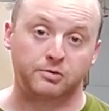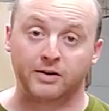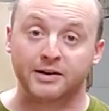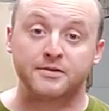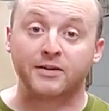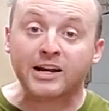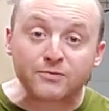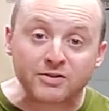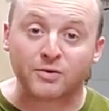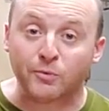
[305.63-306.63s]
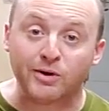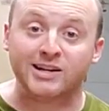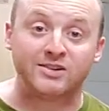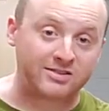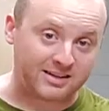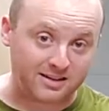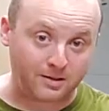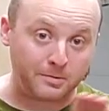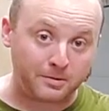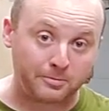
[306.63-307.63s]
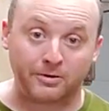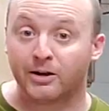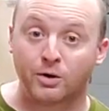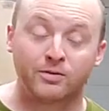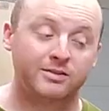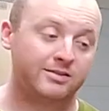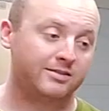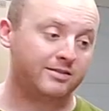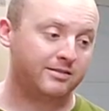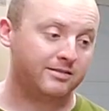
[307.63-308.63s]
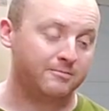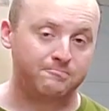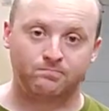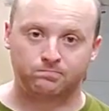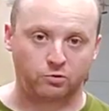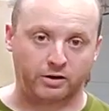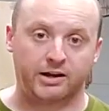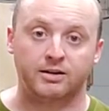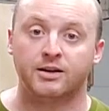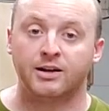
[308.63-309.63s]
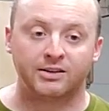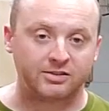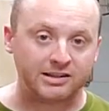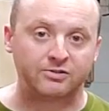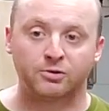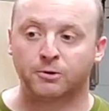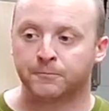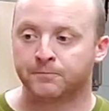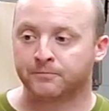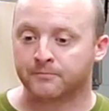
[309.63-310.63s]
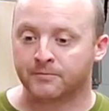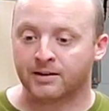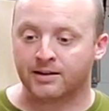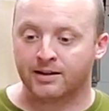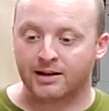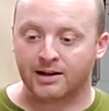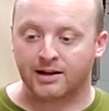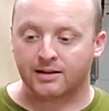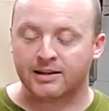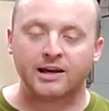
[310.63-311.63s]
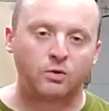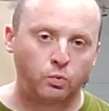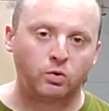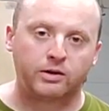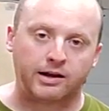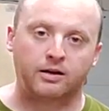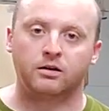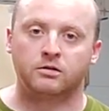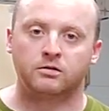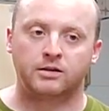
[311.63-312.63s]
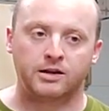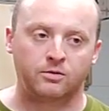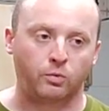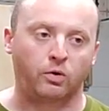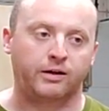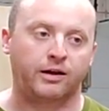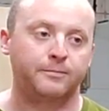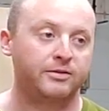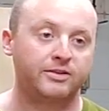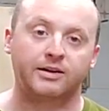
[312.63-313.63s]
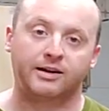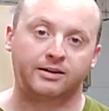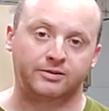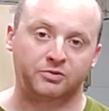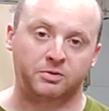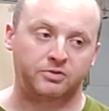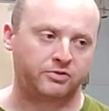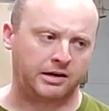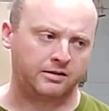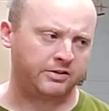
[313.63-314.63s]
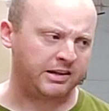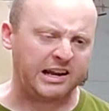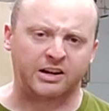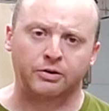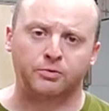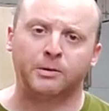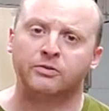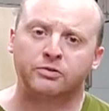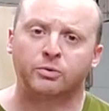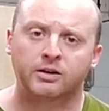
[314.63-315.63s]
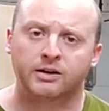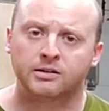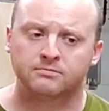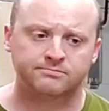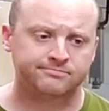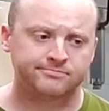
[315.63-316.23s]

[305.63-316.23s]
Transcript: So if I can raise it 1 inch to get a little bit of breakover, great. It's a diesel. Yeah, it will care. It will carry, but it's not going to carry as much. It's got, I think, 800 pounds of torque on it.